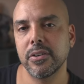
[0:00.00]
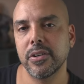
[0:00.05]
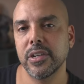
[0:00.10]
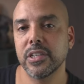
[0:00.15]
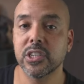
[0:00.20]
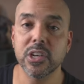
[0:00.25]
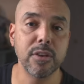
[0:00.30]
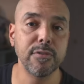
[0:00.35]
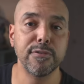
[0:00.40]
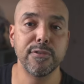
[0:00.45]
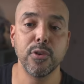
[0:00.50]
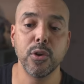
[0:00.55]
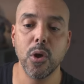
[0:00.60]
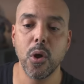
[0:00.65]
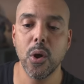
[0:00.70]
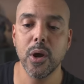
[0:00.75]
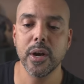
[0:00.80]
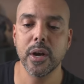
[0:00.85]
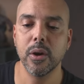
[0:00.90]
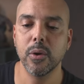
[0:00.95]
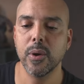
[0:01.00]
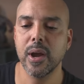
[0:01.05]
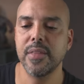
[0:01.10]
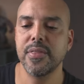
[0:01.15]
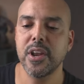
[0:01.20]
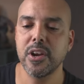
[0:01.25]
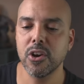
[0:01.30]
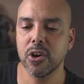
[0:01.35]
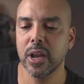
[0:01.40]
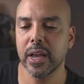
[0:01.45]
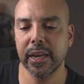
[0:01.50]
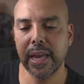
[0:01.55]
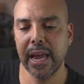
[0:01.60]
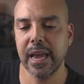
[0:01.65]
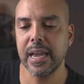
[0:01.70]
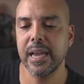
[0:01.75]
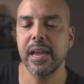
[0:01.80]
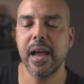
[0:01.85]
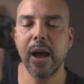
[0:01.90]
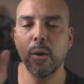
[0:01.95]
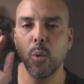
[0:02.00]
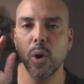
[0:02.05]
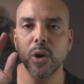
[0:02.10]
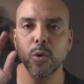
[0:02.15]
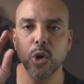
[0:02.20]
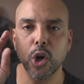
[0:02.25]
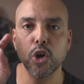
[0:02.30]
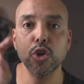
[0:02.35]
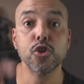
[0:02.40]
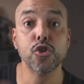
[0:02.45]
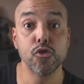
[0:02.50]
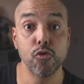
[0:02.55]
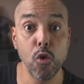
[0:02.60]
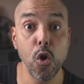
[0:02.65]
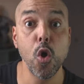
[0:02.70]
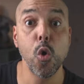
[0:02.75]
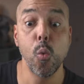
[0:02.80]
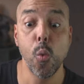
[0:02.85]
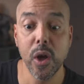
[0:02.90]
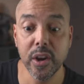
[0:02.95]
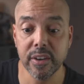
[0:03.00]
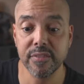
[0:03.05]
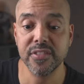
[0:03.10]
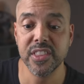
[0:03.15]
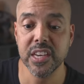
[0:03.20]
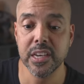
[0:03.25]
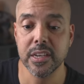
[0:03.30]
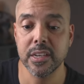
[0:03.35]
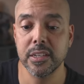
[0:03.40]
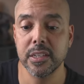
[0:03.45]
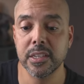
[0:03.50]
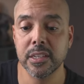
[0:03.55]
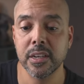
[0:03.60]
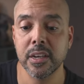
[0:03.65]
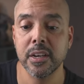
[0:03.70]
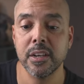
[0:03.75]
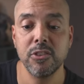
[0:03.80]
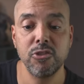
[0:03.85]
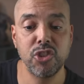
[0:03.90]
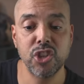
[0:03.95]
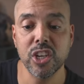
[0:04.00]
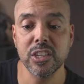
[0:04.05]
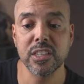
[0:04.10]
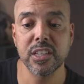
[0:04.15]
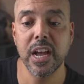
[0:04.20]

It's on full auto. And then you're like, hey, I want to control one of these, just